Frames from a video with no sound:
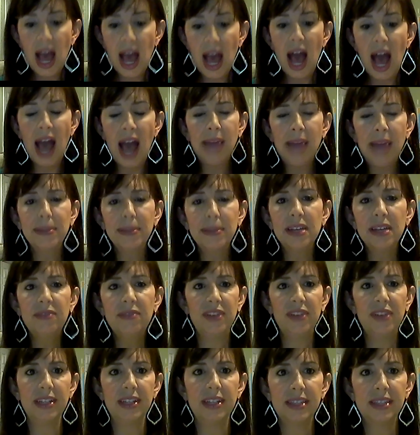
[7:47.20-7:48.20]
I'm
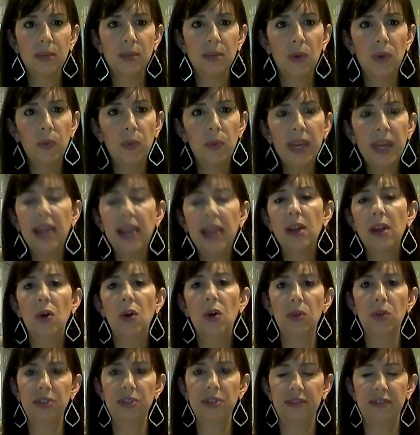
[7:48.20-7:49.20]
convinced that when we get a
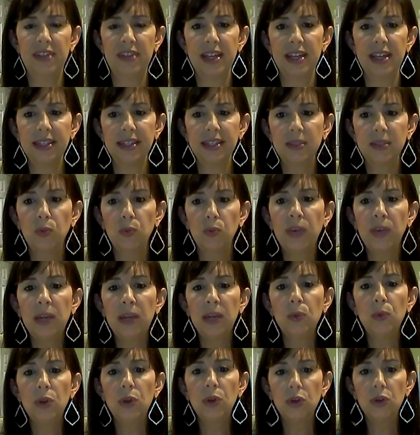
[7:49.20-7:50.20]
hold of this, we
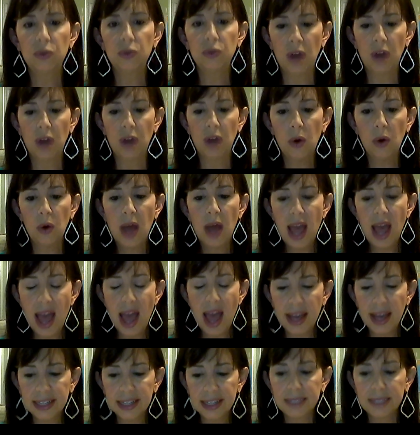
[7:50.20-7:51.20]
will grow
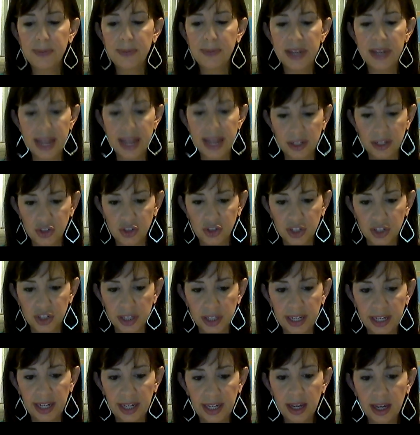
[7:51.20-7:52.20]

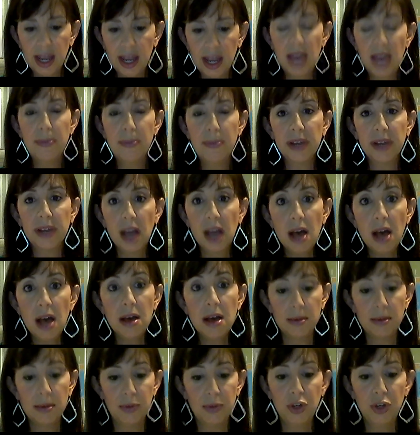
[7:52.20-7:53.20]
exponentially and
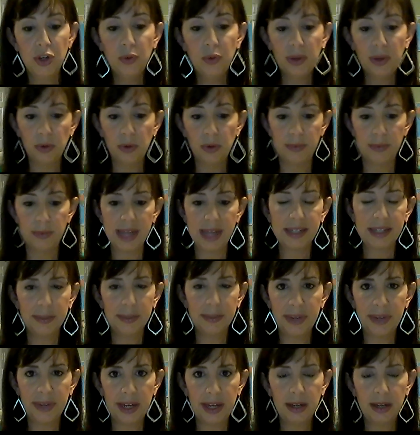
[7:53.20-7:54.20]
become who we were meant to
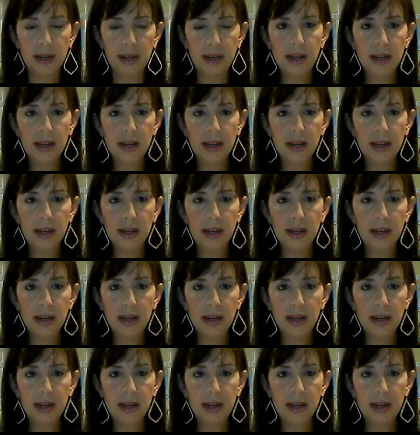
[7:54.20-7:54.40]
be.